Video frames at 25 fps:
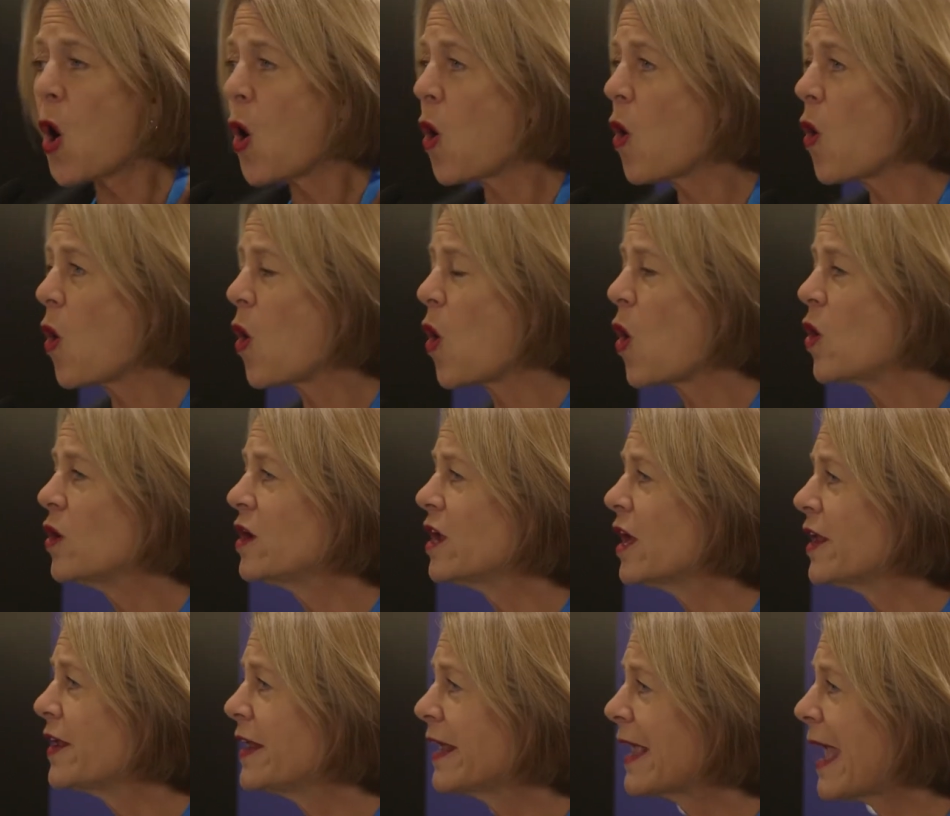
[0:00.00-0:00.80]
or
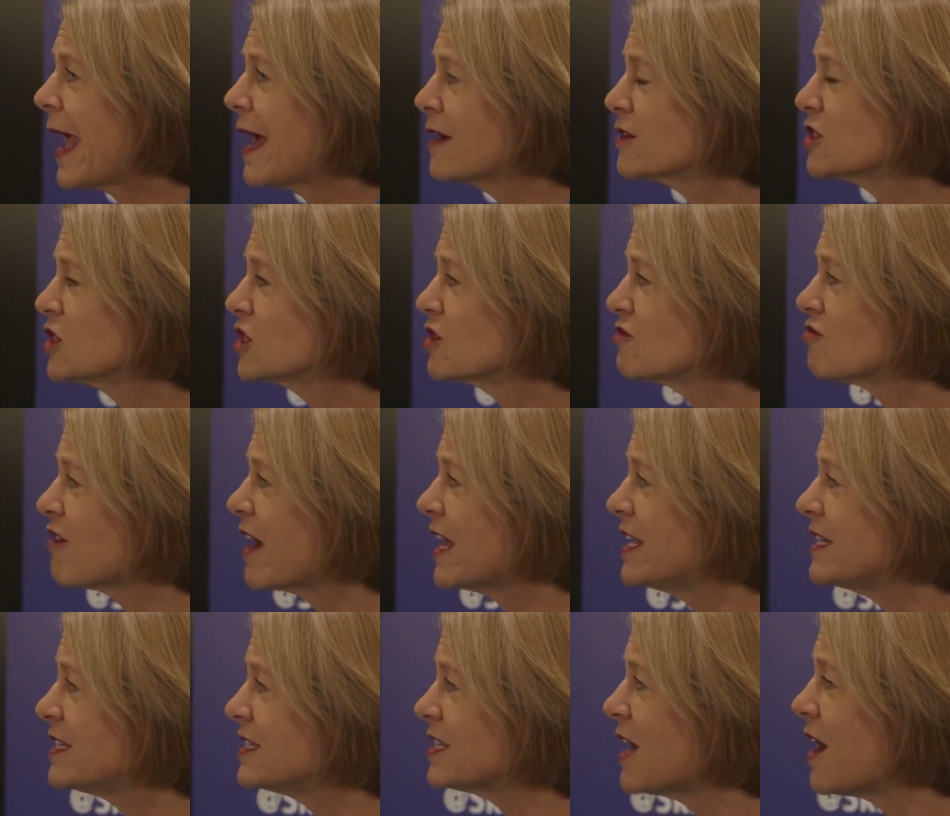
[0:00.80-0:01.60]
learning how to
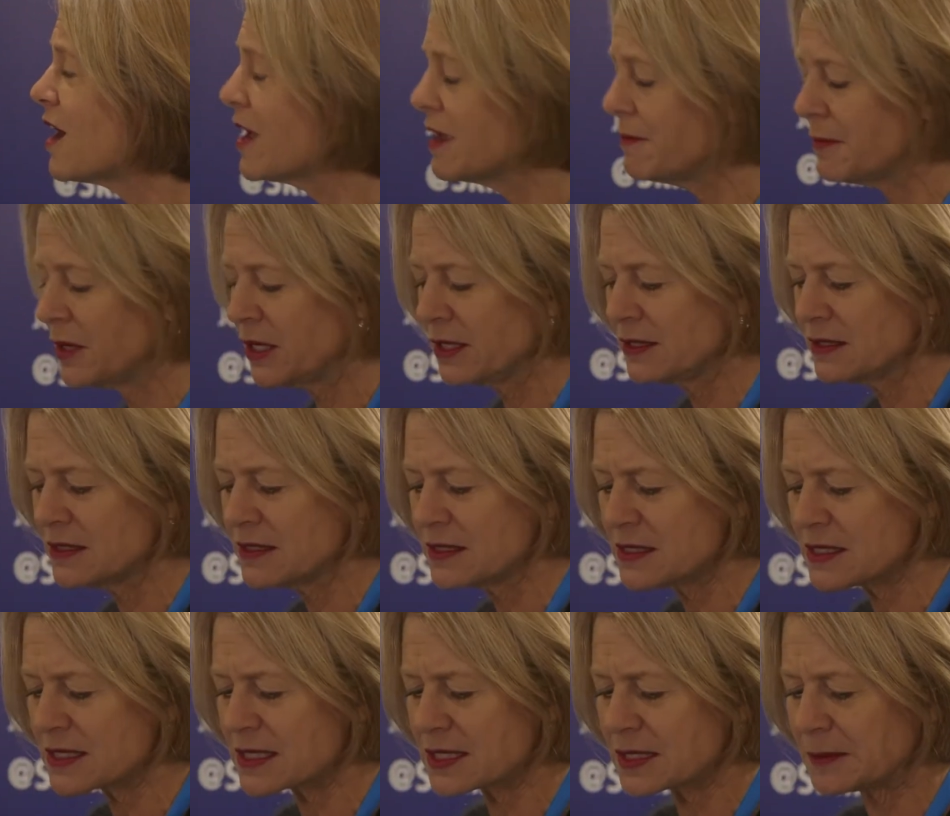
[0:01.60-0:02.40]
grade
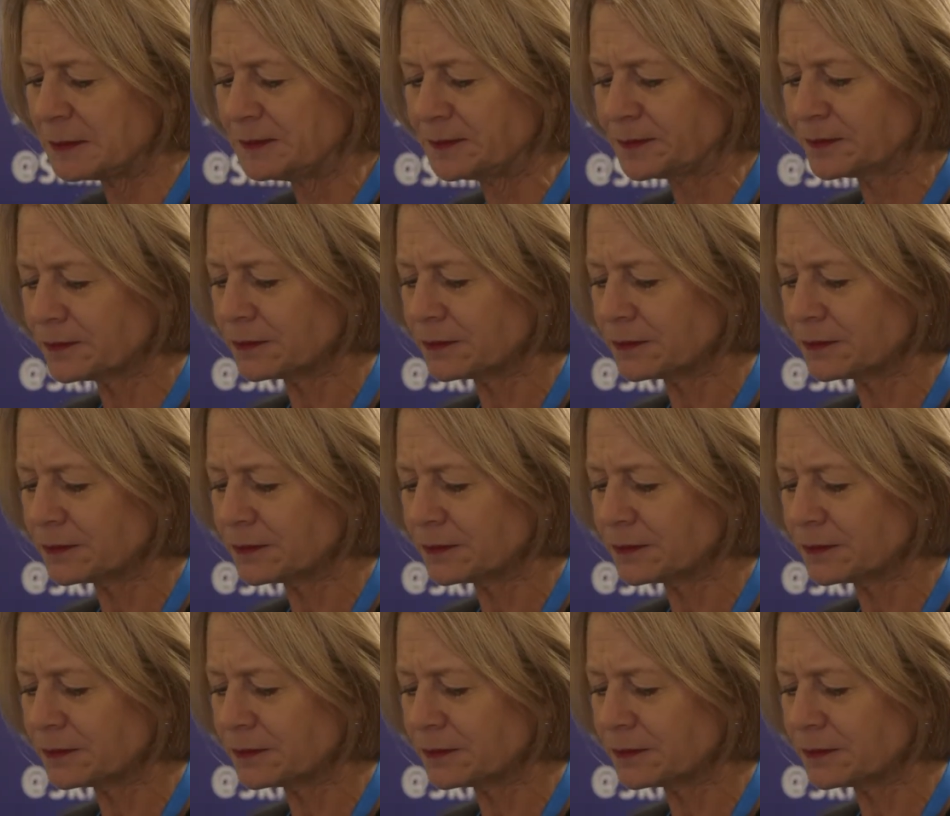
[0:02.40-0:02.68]
diamonds